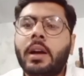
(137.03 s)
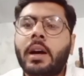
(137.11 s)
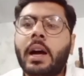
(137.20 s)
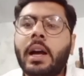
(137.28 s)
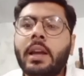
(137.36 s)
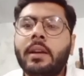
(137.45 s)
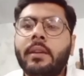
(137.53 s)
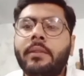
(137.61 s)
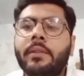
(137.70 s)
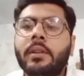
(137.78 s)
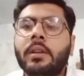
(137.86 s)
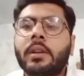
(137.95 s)
I have
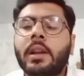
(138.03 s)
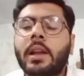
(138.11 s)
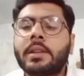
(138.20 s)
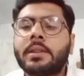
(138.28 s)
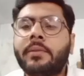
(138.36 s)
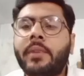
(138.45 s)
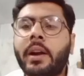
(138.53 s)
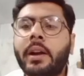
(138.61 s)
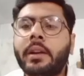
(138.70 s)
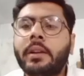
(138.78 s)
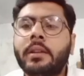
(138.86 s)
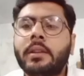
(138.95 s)

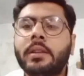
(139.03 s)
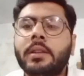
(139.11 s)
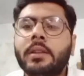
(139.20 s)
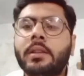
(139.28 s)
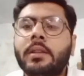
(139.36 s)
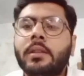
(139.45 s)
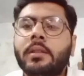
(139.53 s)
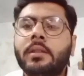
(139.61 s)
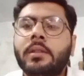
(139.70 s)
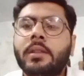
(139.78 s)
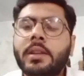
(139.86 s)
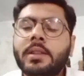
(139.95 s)
classified
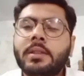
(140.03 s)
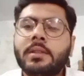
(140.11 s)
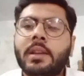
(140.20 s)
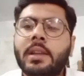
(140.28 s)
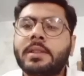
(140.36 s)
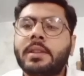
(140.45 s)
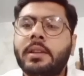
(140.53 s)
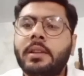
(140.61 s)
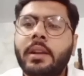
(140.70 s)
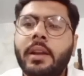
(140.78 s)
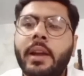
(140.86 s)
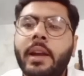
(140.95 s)
this
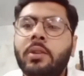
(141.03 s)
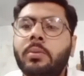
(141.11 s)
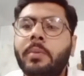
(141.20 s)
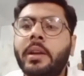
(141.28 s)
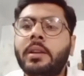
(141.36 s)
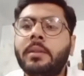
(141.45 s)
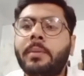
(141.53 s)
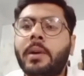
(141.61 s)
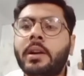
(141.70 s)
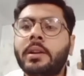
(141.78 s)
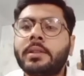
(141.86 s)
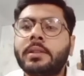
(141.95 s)
lesson into many
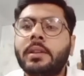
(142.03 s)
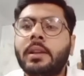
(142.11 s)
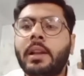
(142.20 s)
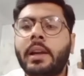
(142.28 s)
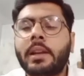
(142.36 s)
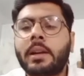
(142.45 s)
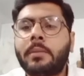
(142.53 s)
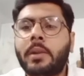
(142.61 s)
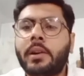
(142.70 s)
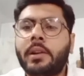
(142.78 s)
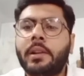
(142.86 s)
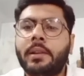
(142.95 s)
parts like a
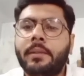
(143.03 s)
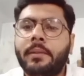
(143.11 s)
model.